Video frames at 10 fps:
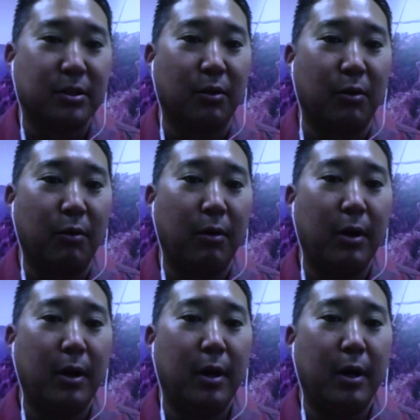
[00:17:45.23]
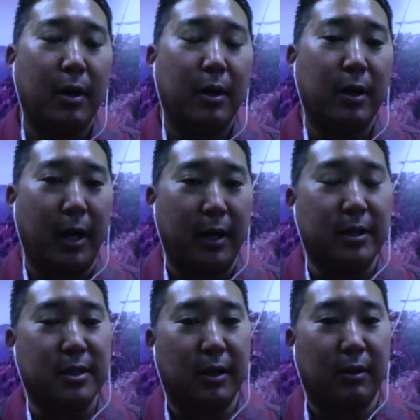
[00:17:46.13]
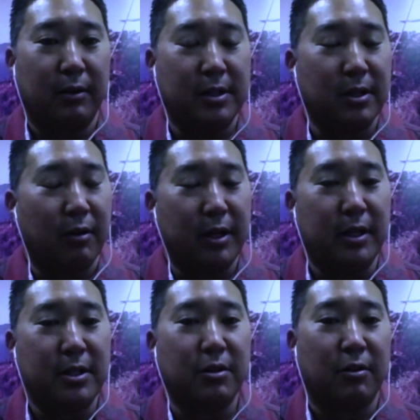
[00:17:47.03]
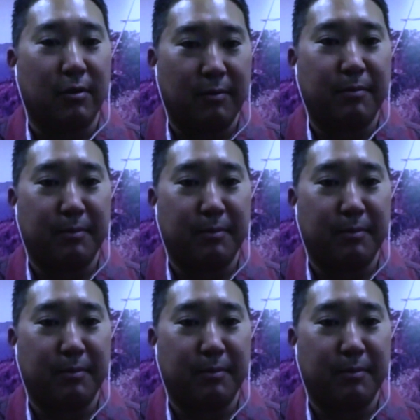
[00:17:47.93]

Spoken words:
So yeah, he's a great teacher.